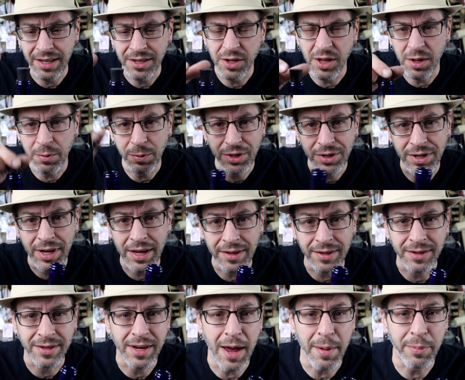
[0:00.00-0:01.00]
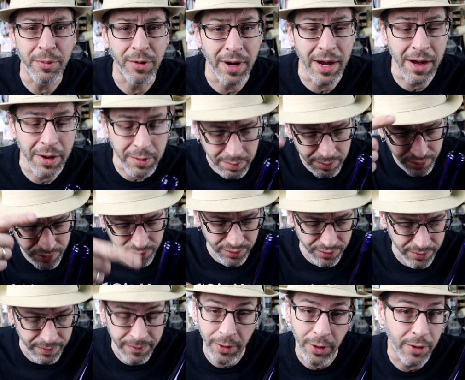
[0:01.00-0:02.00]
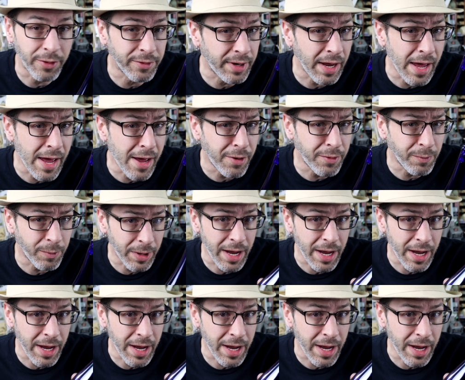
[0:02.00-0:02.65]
so then when you take the stopper out, falls down,